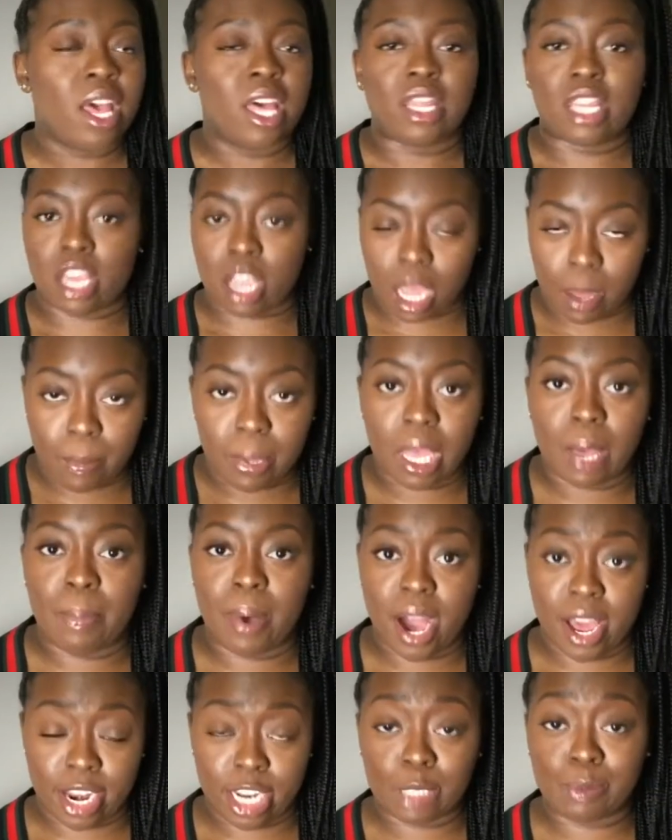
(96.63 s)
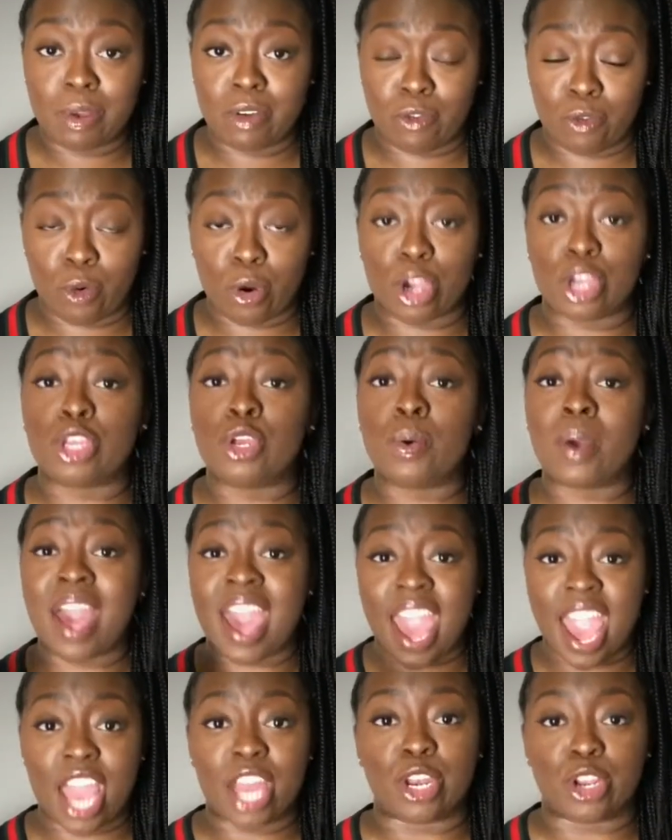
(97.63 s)
there could be a punishment for you
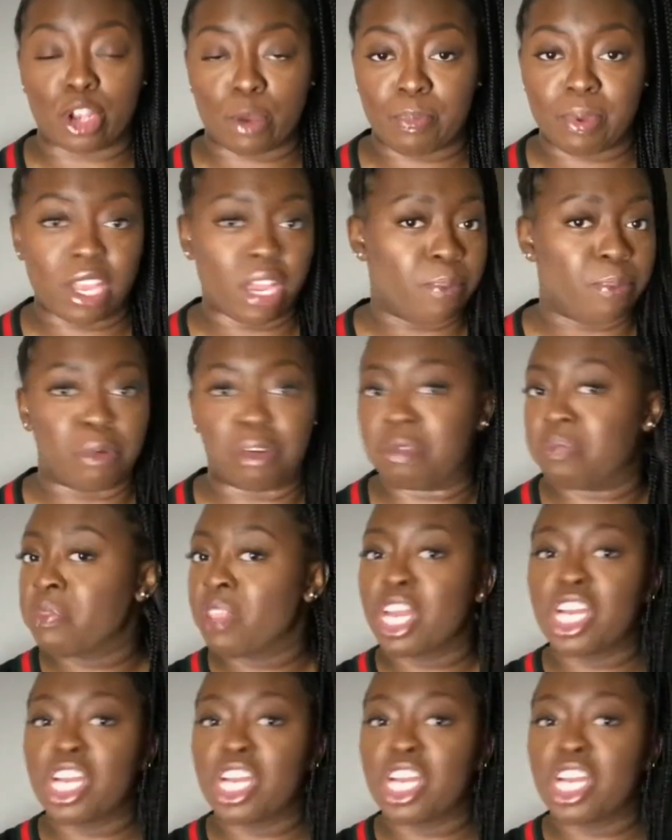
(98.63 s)
and your people.